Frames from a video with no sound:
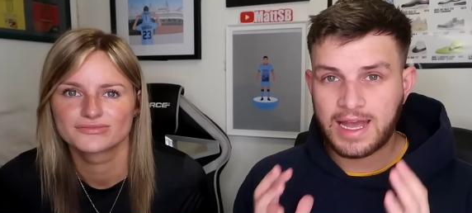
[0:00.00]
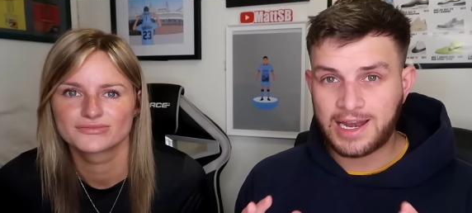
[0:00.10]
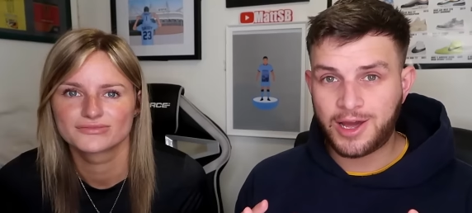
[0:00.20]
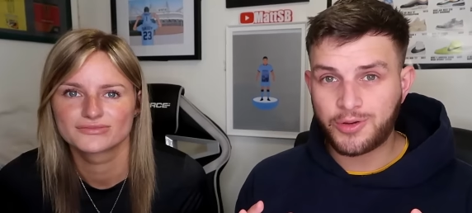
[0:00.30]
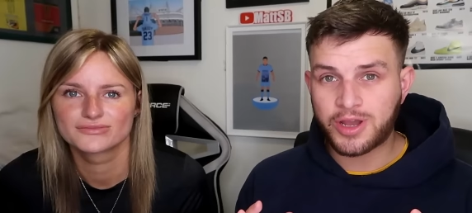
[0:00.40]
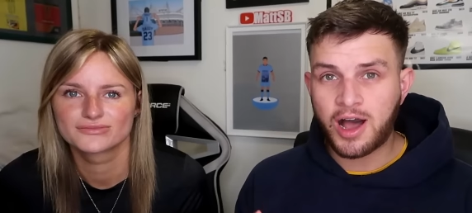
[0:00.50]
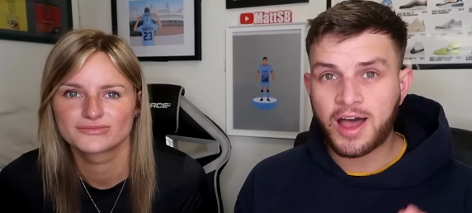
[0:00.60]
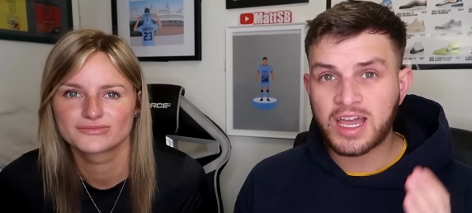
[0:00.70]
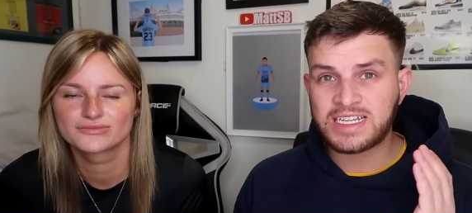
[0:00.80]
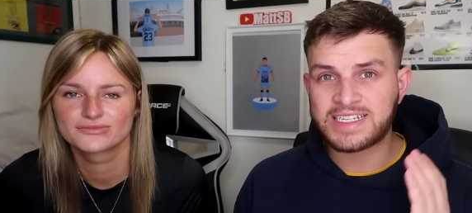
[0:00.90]
Speaker 1: Hello
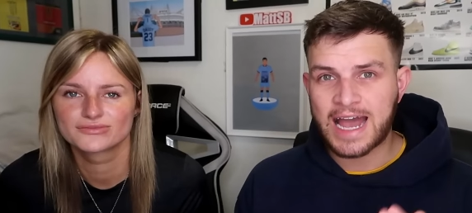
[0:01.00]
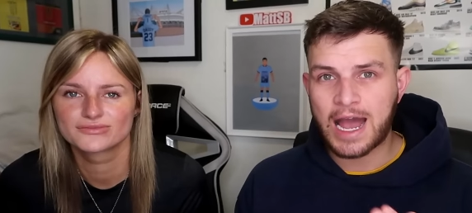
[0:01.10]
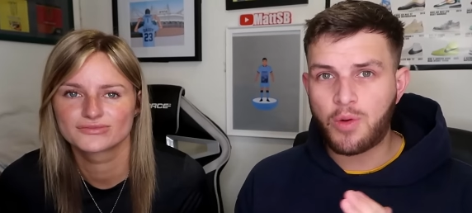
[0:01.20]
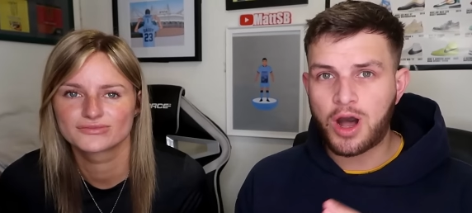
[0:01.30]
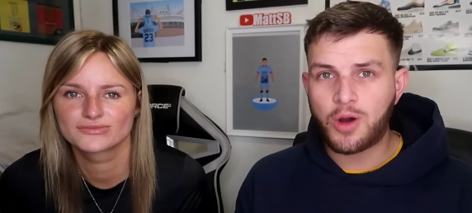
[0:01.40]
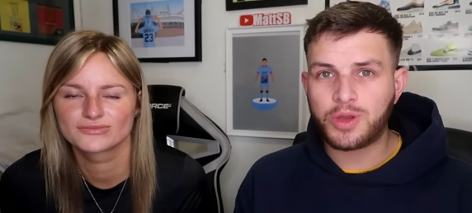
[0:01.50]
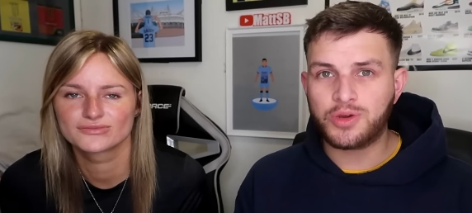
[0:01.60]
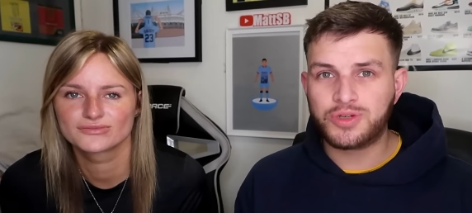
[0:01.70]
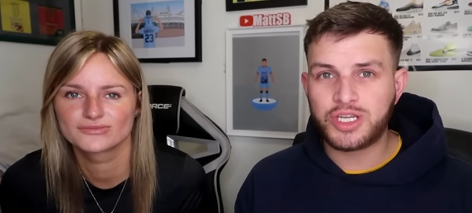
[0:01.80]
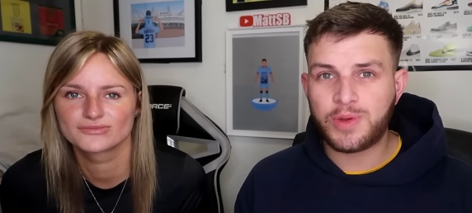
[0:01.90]
guys, how are
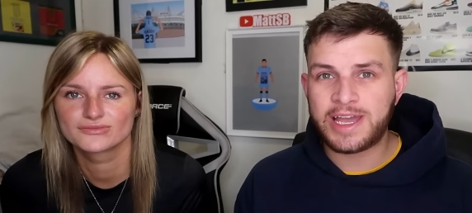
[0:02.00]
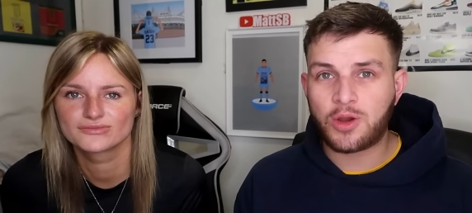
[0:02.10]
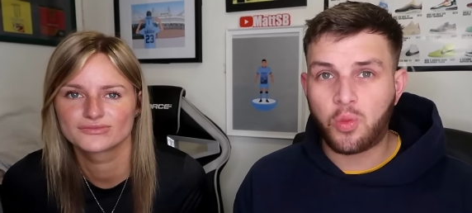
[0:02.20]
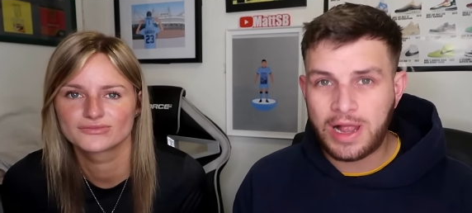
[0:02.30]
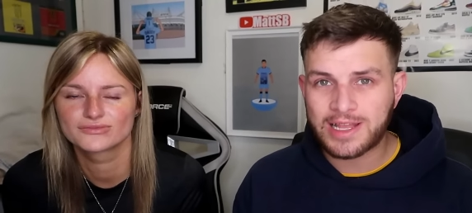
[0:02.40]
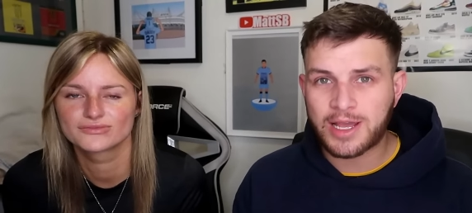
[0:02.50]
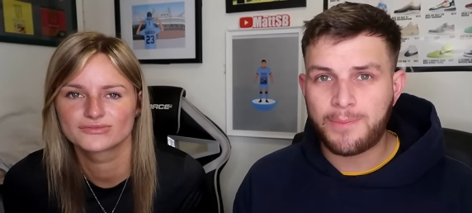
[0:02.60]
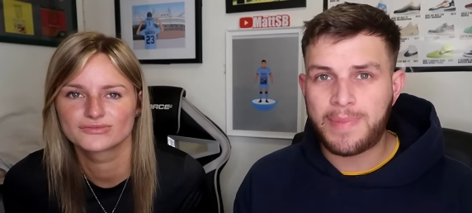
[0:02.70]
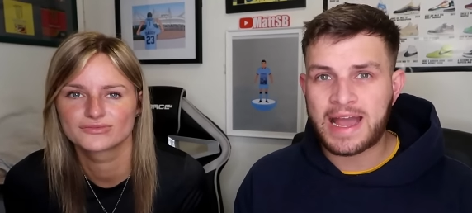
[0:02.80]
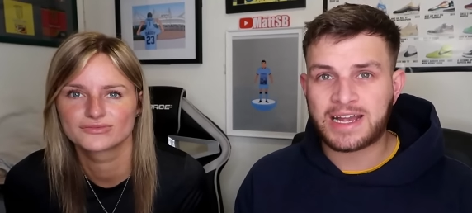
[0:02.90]
we all doing?
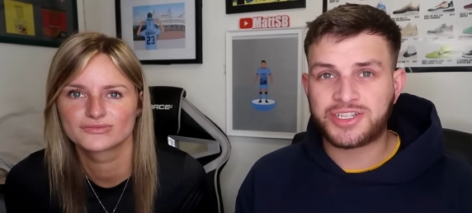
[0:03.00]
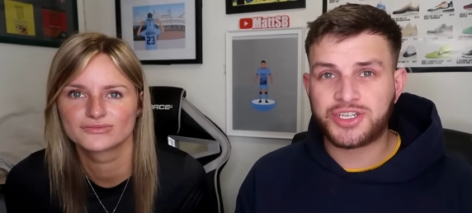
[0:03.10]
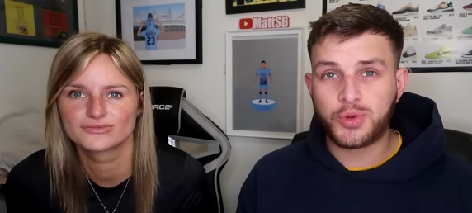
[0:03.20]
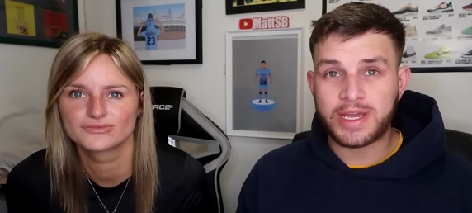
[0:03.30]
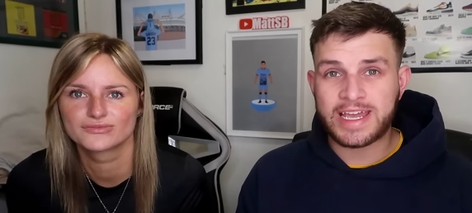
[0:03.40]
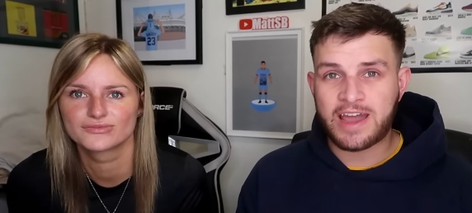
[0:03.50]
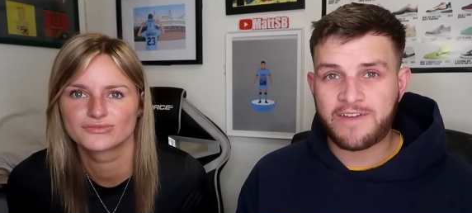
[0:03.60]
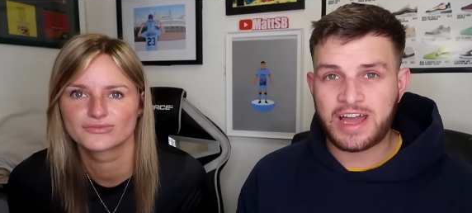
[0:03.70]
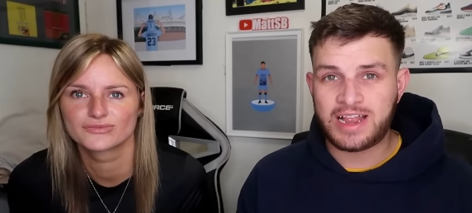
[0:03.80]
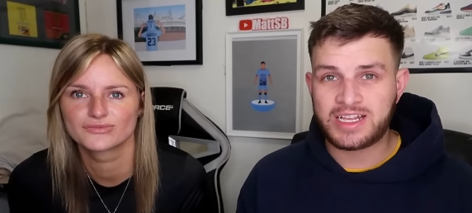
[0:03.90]
Welcome back to
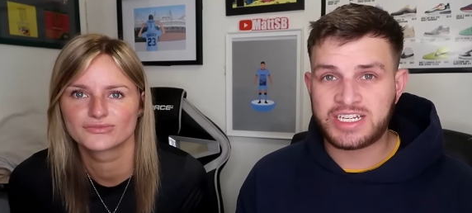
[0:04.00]
EFL